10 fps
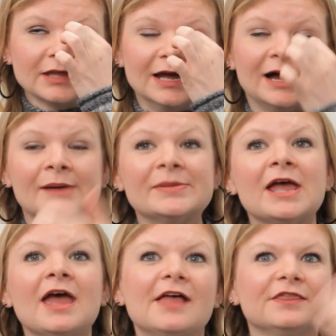And
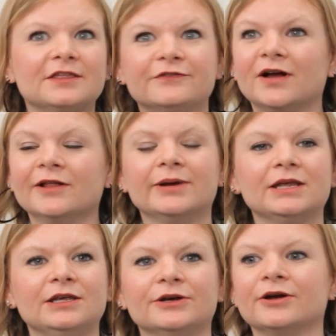then the
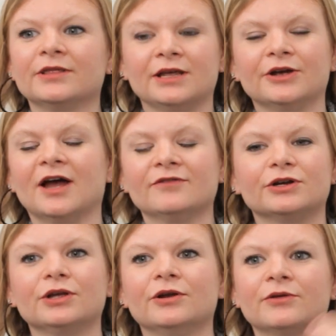following year and the year
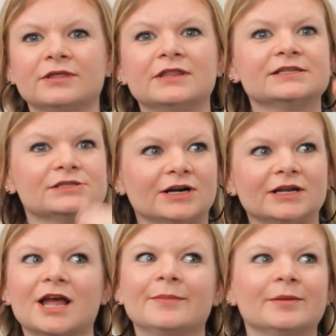after, things
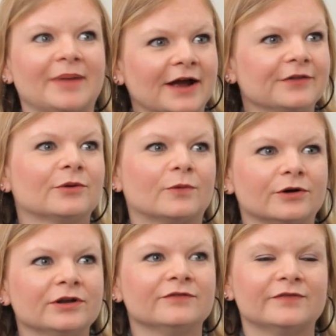started coming back in the
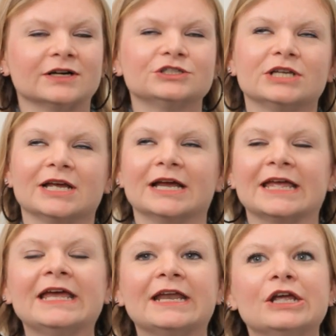world and functioning
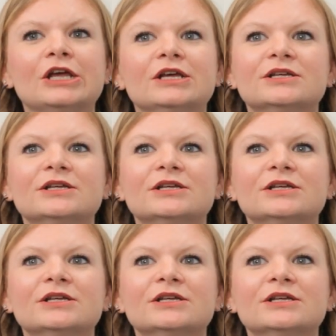again.